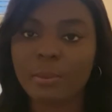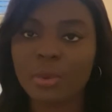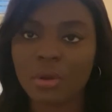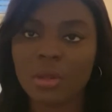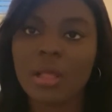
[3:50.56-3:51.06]

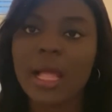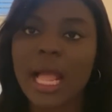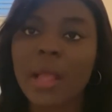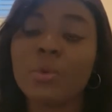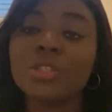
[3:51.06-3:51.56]
but
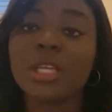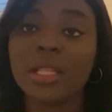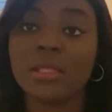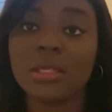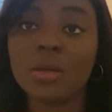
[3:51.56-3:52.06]
I want you
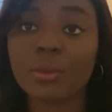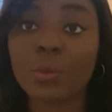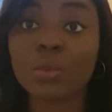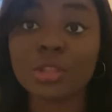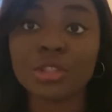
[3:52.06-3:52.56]
guys to tell me
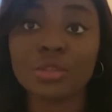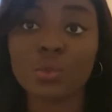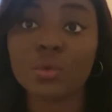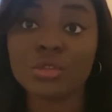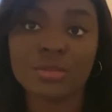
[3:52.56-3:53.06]
what you
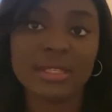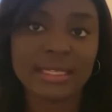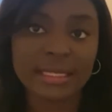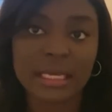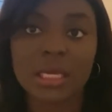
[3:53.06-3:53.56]
want to
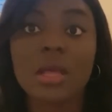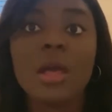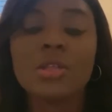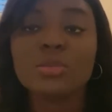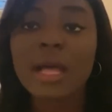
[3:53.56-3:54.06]
see.
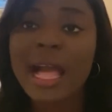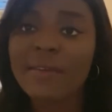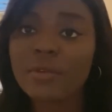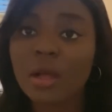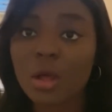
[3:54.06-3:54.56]
So I
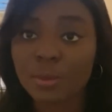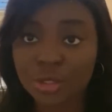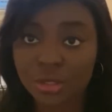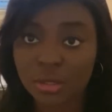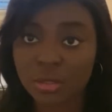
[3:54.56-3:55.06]
have
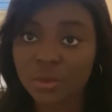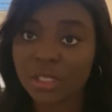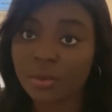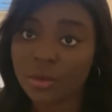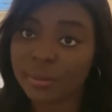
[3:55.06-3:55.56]
options which
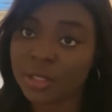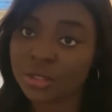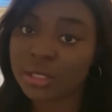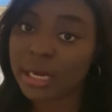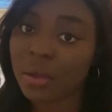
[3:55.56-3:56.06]
I'm going to
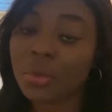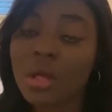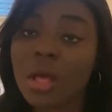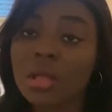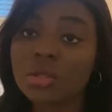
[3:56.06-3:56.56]
mention now.
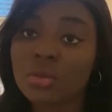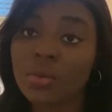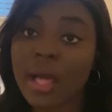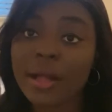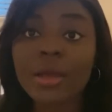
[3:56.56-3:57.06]

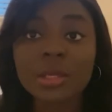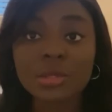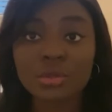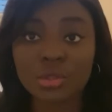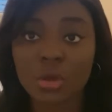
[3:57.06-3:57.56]
So I got a
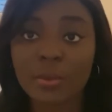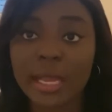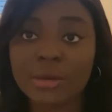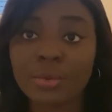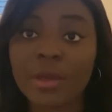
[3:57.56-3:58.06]
new job.
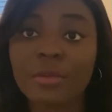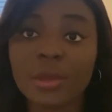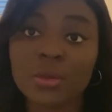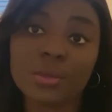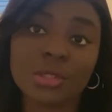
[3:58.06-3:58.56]
I know
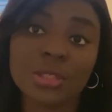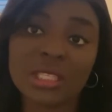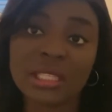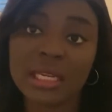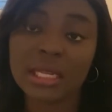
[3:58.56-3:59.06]
everybody will be
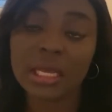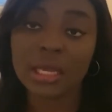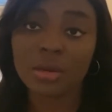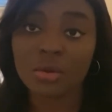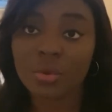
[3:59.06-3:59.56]
interested
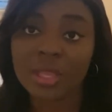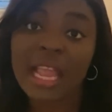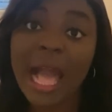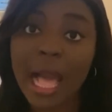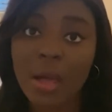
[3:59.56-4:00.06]
in knowing
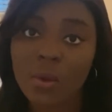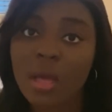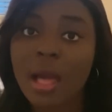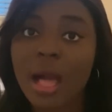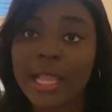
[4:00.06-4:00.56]
how
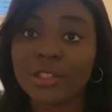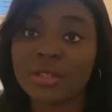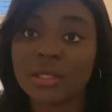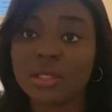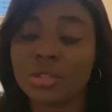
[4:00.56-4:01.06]
I
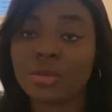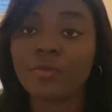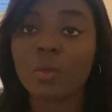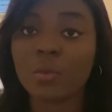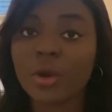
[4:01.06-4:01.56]
transitioned
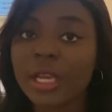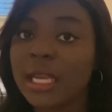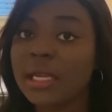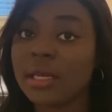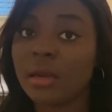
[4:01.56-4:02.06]
from
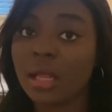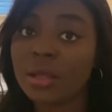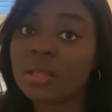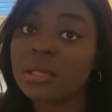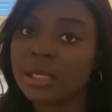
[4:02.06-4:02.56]
working in
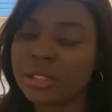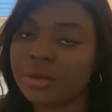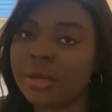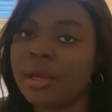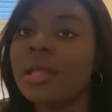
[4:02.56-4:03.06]
Lagos,
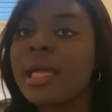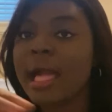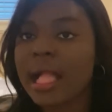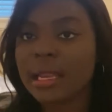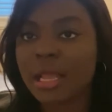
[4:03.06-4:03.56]
Nigeria,
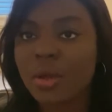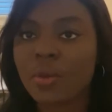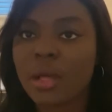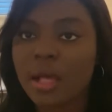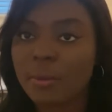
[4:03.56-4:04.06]
and
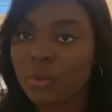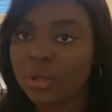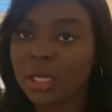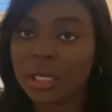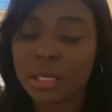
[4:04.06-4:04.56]
now I'm
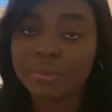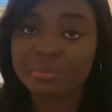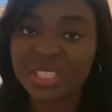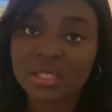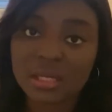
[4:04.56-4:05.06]
working in
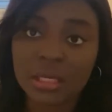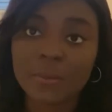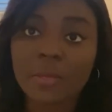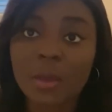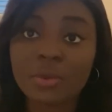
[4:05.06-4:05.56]
BC,
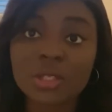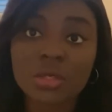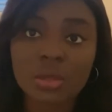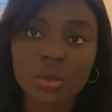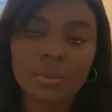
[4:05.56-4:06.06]

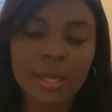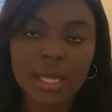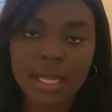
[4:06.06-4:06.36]
British Columbia,